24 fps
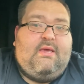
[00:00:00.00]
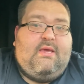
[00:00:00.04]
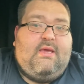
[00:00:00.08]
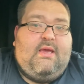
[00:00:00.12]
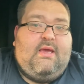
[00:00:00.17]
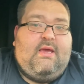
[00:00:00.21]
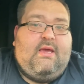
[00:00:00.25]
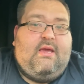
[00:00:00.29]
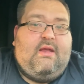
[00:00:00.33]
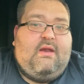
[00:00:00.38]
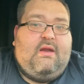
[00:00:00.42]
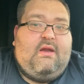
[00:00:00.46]

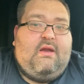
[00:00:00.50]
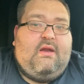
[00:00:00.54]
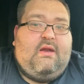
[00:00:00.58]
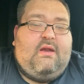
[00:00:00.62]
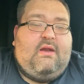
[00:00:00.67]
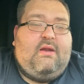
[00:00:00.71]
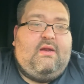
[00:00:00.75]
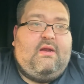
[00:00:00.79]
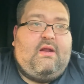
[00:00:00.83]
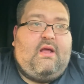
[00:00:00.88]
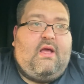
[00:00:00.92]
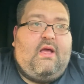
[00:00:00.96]
and
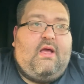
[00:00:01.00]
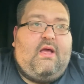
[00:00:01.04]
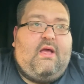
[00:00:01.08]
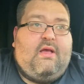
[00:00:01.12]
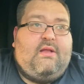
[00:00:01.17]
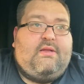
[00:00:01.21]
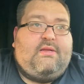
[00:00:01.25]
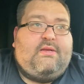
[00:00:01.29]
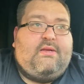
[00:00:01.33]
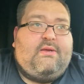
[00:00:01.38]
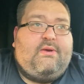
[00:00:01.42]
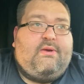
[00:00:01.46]

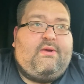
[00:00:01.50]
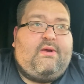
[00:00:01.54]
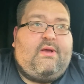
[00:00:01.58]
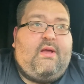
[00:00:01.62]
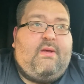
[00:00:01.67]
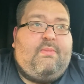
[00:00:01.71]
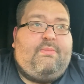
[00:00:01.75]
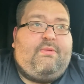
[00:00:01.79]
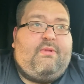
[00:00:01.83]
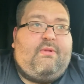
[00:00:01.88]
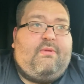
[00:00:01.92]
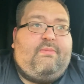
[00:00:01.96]
uh, to a
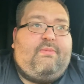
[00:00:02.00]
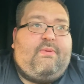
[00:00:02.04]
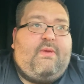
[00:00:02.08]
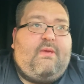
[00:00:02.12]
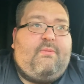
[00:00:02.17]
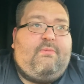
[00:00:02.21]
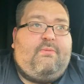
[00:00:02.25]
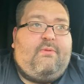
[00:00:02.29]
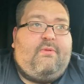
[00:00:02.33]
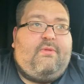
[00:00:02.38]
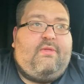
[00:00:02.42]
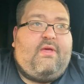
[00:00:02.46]
couple of
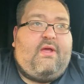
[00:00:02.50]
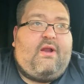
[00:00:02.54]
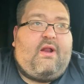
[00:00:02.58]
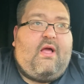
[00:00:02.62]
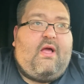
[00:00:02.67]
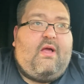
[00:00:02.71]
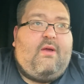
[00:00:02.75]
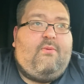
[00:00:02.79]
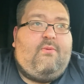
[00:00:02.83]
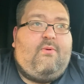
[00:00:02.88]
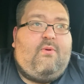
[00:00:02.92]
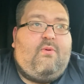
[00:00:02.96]
people that
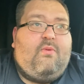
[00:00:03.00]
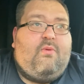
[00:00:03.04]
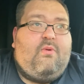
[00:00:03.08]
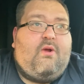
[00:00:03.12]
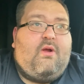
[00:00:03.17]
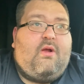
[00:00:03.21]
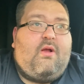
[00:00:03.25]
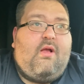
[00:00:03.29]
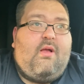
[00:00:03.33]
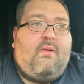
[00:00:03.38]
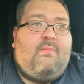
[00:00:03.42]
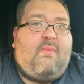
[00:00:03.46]
I will
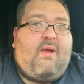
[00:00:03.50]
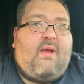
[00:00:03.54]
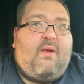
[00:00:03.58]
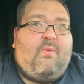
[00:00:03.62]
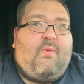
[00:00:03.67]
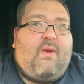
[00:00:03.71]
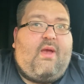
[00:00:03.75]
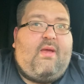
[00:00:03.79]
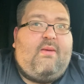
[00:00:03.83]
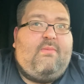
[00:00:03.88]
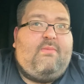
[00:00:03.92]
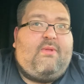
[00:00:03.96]
work on my
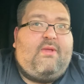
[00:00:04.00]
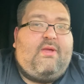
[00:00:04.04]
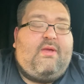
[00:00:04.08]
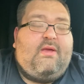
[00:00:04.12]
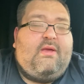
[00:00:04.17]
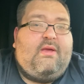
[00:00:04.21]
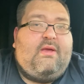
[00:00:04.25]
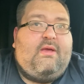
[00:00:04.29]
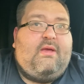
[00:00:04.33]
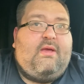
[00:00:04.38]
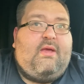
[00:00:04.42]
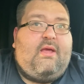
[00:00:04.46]

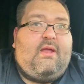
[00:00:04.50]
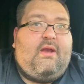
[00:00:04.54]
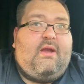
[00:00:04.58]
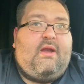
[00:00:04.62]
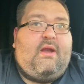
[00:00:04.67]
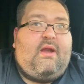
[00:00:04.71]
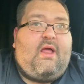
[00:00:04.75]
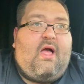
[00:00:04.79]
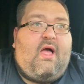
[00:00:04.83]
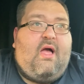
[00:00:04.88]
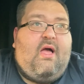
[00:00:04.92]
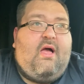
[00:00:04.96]
rambling
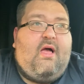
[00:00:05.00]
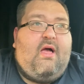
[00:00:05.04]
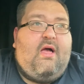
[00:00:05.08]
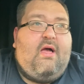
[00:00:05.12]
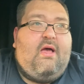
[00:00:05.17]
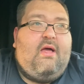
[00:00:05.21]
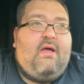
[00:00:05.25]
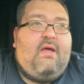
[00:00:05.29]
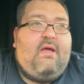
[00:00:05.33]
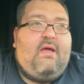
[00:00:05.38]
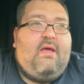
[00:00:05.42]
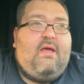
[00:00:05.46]
and
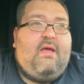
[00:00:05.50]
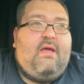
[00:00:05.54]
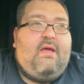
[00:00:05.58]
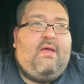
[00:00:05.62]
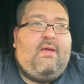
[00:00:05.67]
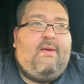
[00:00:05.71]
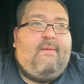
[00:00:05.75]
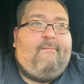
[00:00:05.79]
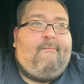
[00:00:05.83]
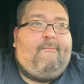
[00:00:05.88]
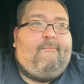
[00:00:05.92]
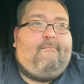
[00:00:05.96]
uh,
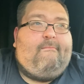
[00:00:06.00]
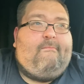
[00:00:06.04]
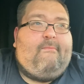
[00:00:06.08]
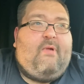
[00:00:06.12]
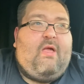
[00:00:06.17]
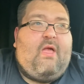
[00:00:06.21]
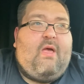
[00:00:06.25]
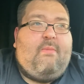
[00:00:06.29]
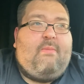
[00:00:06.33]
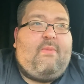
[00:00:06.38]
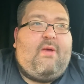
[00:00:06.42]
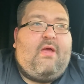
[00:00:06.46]

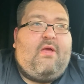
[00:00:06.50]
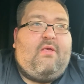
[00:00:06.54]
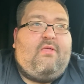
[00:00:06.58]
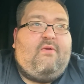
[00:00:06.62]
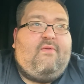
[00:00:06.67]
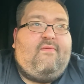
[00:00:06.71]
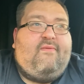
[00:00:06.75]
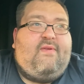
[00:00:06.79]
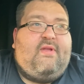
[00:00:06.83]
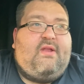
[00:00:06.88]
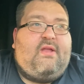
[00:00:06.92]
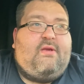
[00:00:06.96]
yeah my
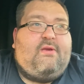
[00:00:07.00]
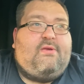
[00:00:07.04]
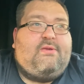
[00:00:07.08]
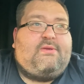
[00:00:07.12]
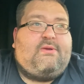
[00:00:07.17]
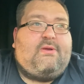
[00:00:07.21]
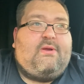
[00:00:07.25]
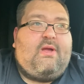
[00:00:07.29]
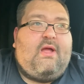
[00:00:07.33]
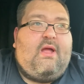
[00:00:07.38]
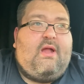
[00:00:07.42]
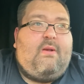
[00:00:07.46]
other videos
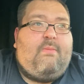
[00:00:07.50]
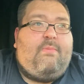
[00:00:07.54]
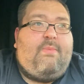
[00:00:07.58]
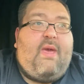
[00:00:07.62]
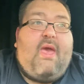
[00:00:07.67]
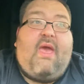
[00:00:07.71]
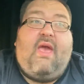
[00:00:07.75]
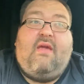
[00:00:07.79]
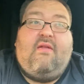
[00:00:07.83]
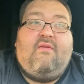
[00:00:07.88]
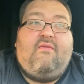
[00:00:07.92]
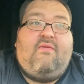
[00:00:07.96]
are kind of
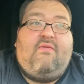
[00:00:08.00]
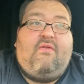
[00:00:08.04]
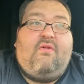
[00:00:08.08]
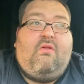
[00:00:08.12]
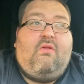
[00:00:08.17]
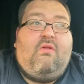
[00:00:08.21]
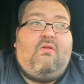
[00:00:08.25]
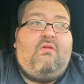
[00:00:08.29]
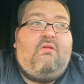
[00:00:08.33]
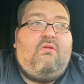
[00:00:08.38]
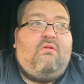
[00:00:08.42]
painful